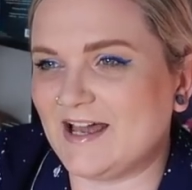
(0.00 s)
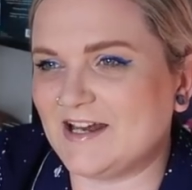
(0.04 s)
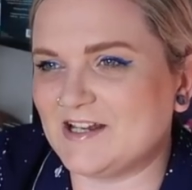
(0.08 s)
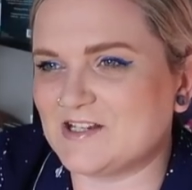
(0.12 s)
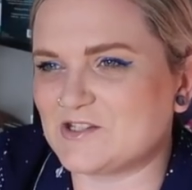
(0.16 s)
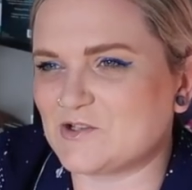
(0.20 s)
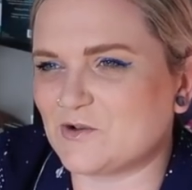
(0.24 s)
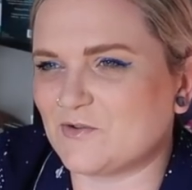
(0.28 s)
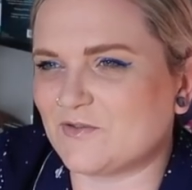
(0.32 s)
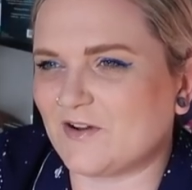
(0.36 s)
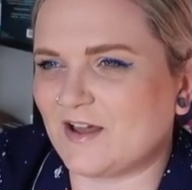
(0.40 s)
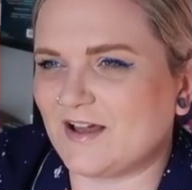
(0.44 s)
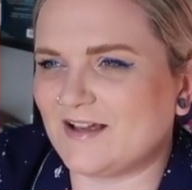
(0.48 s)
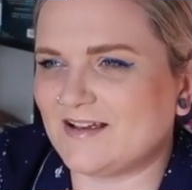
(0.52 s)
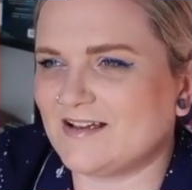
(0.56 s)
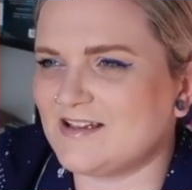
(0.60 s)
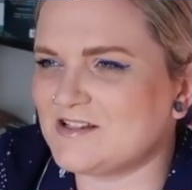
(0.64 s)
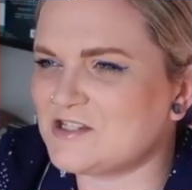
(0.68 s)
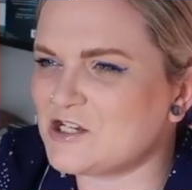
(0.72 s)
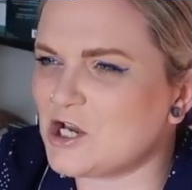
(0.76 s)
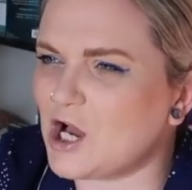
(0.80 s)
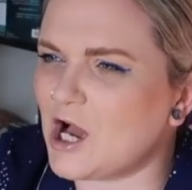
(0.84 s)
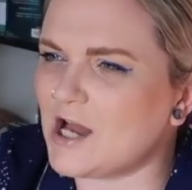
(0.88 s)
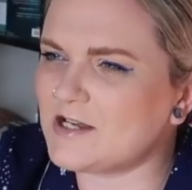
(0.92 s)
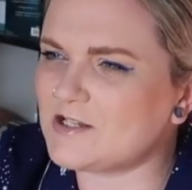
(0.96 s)
And it's sort of
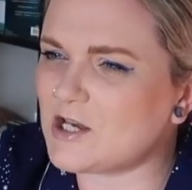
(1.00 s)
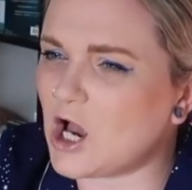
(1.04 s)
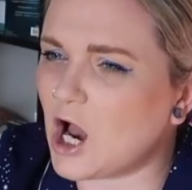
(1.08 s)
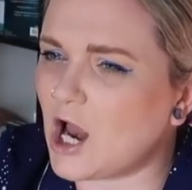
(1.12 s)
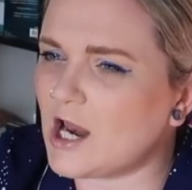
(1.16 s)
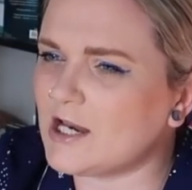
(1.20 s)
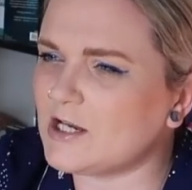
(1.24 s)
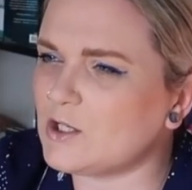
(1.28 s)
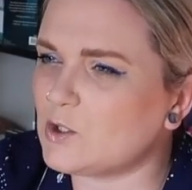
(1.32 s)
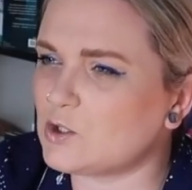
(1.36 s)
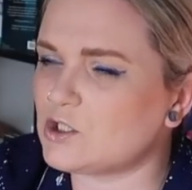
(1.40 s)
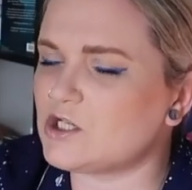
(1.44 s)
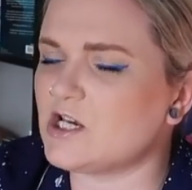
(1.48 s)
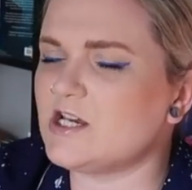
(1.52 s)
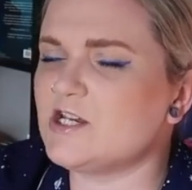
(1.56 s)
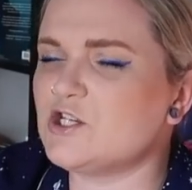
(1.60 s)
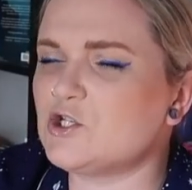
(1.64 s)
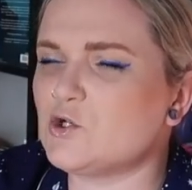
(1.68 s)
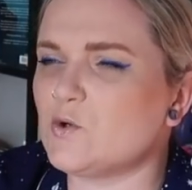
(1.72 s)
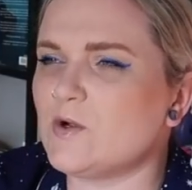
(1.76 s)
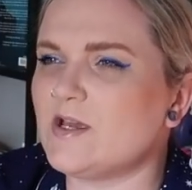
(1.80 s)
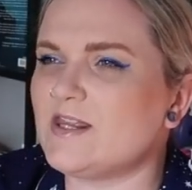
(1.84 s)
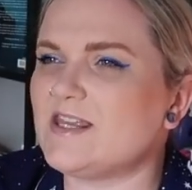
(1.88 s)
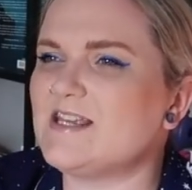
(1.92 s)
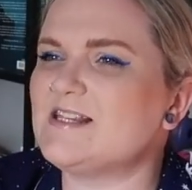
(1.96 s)
like, I, I
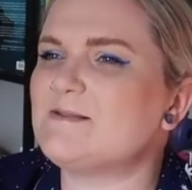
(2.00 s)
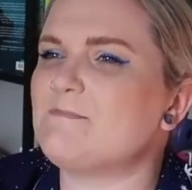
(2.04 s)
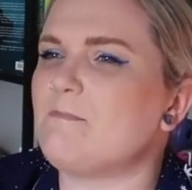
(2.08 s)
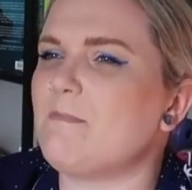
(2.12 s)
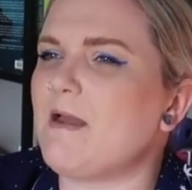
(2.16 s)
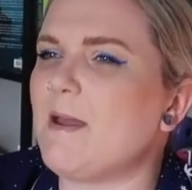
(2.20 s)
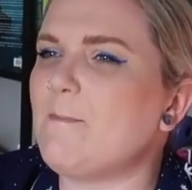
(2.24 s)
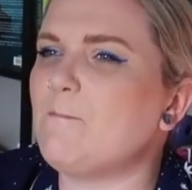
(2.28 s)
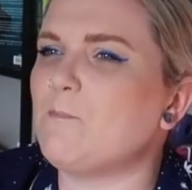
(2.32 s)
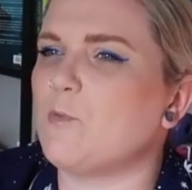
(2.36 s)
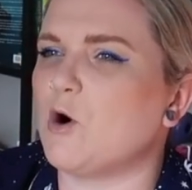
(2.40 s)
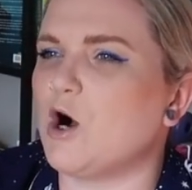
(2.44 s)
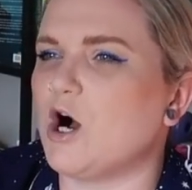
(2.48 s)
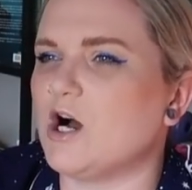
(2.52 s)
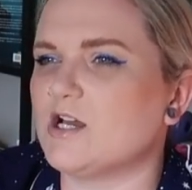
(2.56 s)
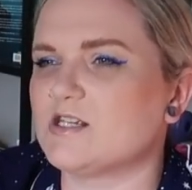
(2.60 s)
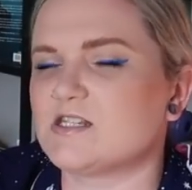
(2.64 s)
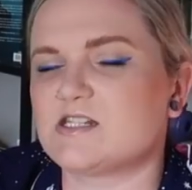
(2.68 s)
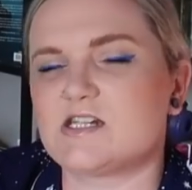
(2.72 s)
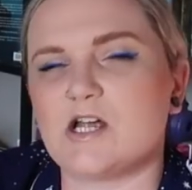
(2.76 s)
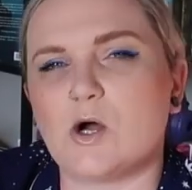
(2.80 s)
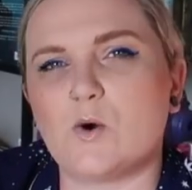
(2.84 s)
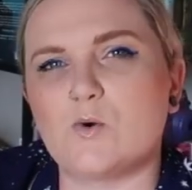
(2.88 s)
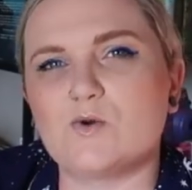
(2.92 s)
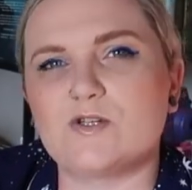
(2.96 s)
enjoy these
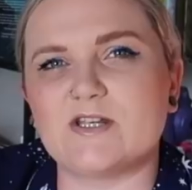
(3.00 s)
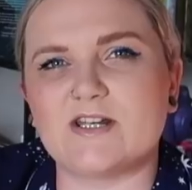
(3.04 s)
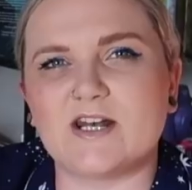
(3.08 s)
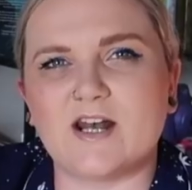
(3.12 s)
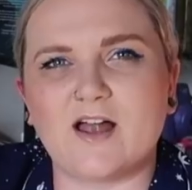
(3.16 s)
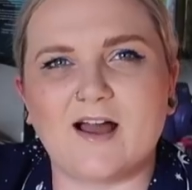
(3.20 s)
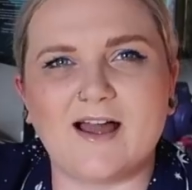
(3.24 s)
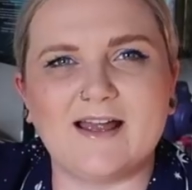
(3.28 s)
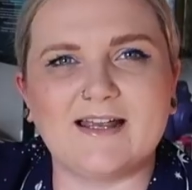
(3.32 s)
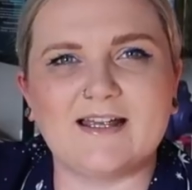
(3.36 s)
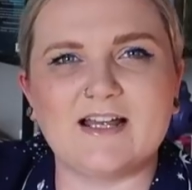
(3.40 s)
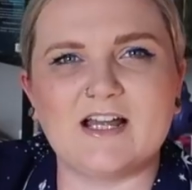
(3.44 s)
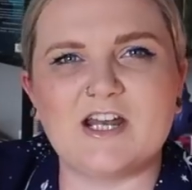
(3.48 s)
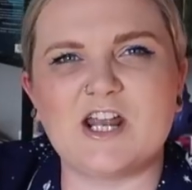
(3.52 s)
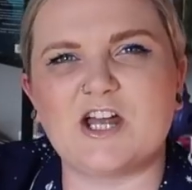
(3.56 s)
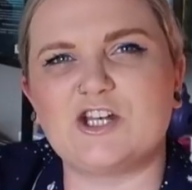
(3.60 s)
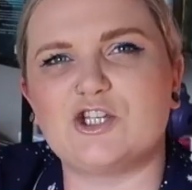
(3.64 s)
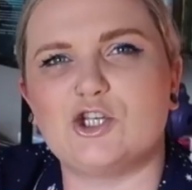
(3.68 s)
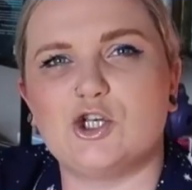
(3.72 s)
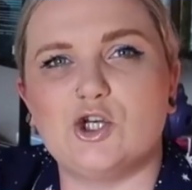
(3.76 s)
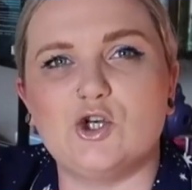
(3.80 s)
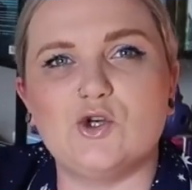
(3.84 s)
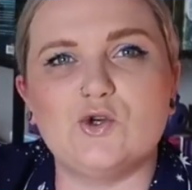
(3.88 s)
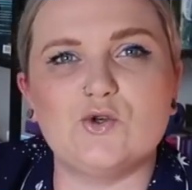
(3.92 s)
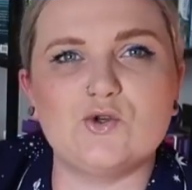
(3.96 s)
memoirs told in like an
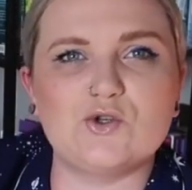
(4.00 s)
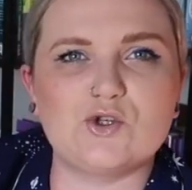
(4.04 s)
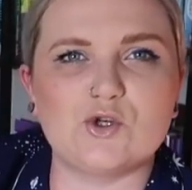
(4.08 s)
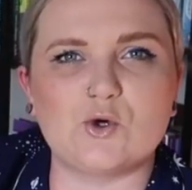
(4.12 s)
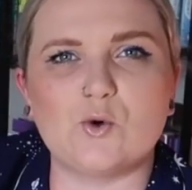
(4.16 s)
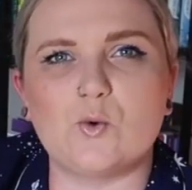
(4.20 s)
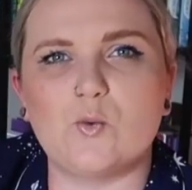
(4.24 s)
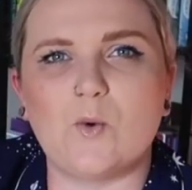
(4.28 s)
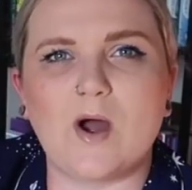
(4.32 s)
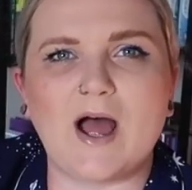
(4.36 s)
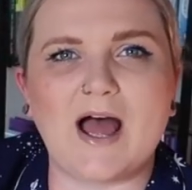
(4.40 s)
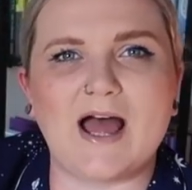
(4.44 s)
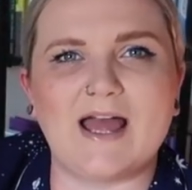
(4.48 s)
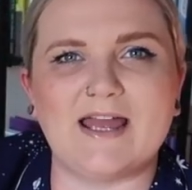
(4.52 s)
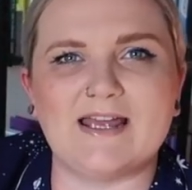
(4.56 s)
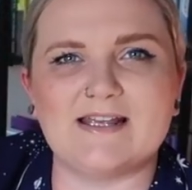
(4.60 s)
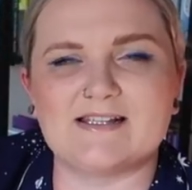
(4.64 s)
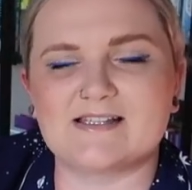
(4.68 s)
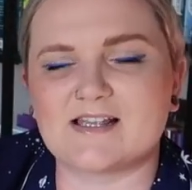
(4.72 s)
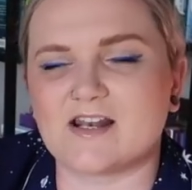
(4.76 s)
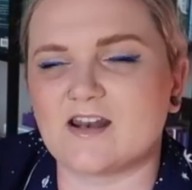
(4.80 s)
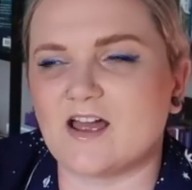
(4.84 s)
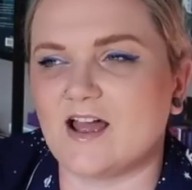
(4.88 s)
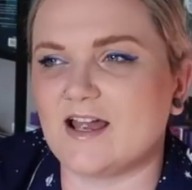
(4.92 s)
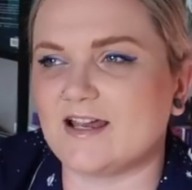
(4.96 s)
unusual way.
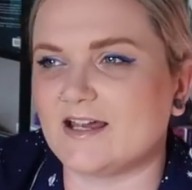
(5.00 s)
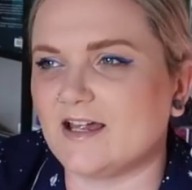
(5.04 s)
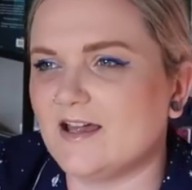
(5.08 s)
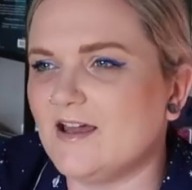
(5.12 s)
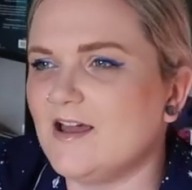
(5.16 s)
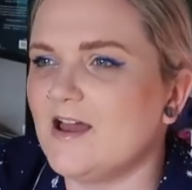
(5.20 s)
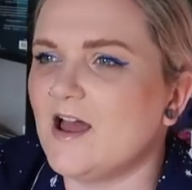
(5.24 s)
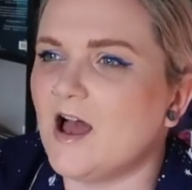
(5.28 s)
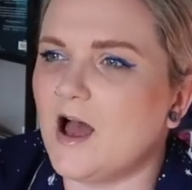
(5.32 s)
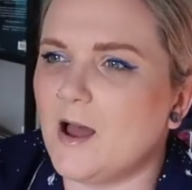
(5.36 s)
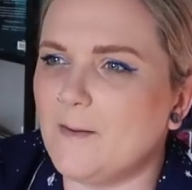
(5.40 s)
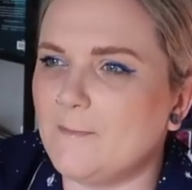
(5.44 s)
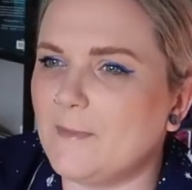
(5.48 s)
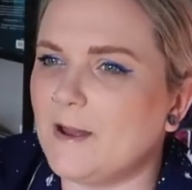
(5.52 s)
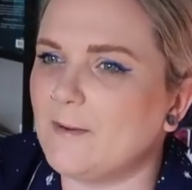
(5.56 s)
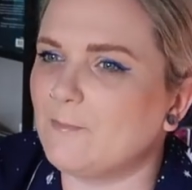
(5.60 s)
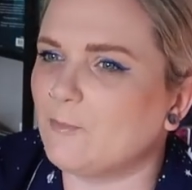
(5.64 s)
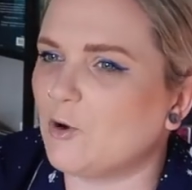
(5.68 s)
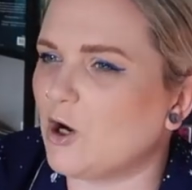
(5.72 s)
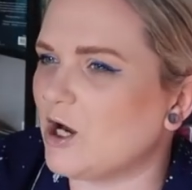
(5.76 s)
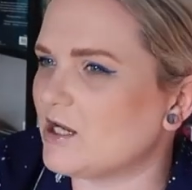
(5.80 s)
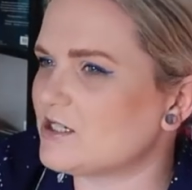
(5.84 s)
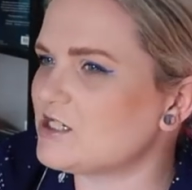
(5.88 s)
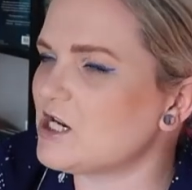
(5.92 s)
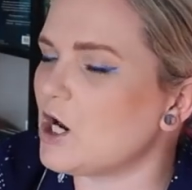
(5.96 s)
So like a
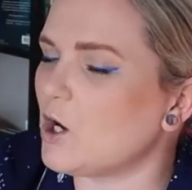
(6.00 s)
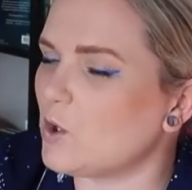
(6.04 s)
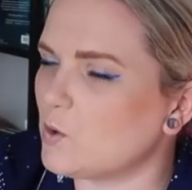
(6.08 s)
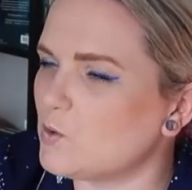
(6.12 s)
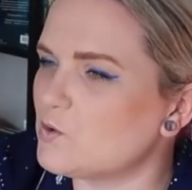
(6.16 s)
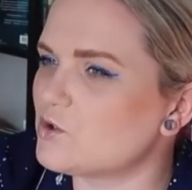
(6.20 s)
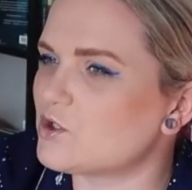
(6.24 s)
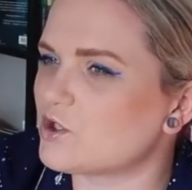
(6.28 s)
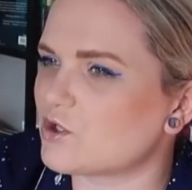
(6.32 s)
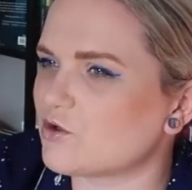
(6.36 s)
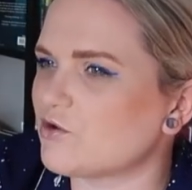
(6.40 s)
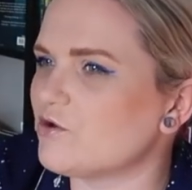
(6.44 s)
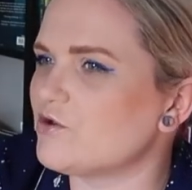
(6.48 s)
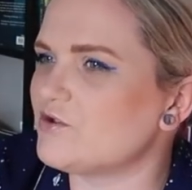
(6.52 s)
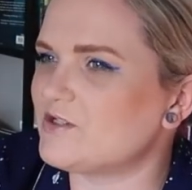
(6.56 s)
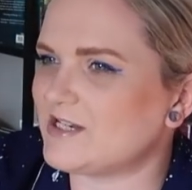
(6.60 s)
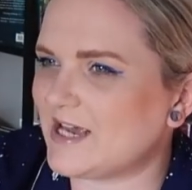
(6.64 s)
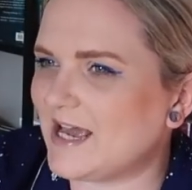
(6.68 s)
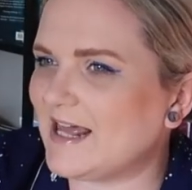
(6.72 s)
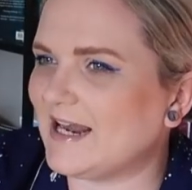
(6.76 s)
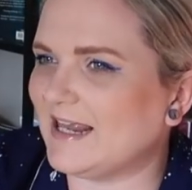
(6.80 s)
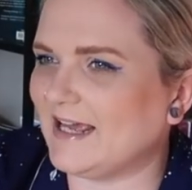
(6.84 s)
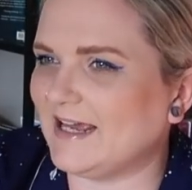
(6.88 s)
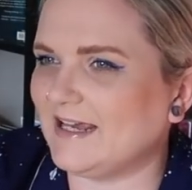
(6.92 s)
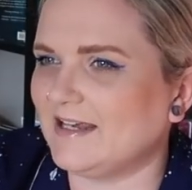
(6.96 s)
memoir told through
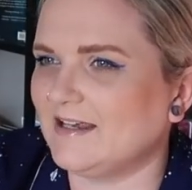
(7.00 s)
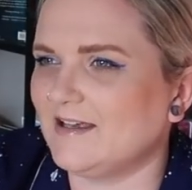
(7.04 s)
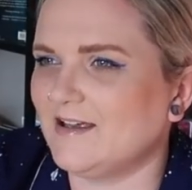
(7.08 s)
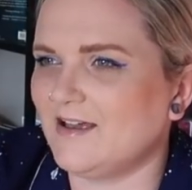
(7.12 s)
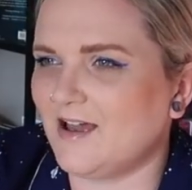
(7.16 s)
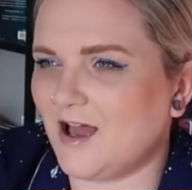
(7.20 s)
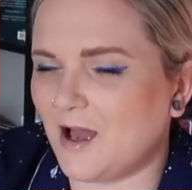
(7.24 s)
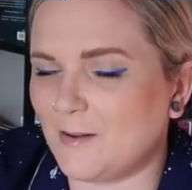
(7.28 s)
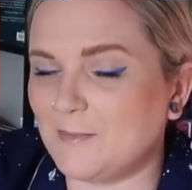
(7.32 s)
telly.